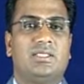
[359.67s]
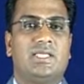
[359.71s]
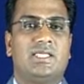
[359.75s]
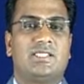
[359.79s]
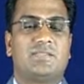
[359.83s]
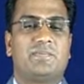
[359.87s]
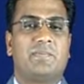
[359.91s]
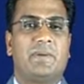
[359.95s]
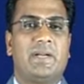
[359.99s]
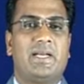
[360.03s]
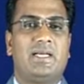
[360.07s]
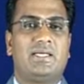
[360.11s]

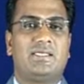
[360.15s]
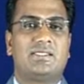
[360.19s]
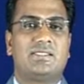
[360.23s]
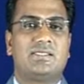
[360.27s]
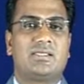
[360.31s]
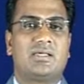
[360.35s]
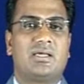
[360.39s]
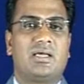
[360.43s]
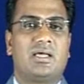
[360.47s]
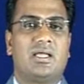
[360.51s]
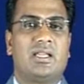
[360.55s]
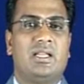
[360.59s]
This
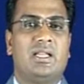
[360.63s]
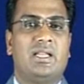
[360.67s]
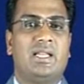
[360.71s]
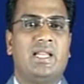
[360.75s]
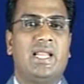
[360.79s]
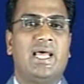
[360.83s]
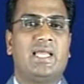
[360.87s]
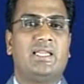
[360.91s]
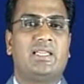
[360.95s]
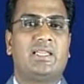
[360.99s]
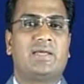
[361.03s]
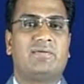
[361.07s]
prints
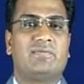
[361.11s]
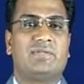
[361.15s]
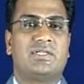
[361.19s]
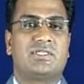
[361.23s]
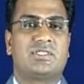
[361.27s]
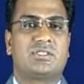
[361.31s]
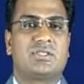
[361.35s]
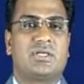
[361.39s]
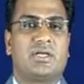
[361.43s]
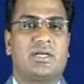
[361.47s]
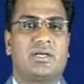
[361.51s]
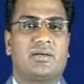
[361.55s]
length of
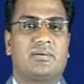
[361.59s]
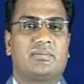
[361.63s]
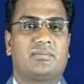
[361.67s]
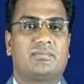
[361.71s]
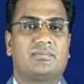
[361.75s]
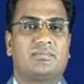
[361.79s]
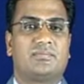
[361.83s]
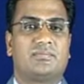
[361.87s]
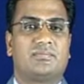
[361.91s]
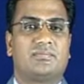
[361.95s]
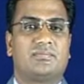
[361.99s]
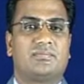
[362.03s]
the string
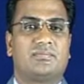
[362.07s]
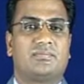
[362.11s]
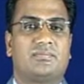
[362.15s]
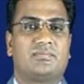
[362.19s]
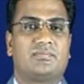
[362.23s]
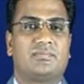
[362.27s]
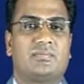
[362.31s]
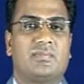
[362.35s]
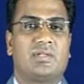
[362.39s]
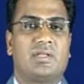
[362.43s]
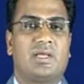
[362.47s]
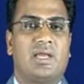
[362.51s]

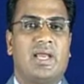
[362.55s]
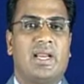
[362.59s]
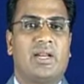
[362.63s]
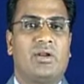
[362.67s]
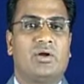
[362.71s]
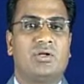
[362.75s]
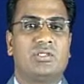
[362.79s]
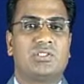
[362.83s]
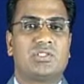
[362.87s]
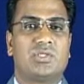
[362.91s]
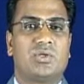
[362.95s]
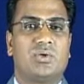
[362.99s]

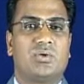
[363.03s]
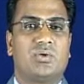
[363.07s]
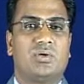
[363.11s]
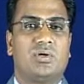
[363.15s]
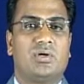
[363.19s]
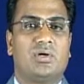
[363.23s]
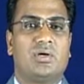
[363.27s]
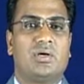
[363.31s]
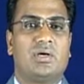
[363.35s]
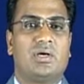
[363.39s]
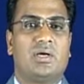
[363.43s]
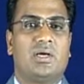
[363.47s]
and
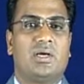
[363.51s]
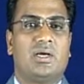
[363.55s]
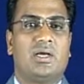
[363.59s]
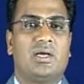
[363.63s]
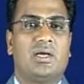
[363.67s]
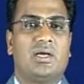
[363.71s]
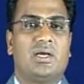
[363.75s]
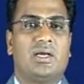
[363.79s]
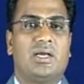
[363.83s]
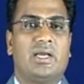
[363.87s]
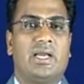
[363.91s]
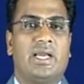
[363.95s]
also
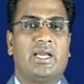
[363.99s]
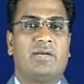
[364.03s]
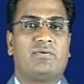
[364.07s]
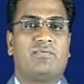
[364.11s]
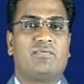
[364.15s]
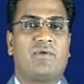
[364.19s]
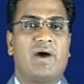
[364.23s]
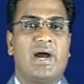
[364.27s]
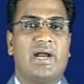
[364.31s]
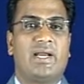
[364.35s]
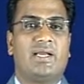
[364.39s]
it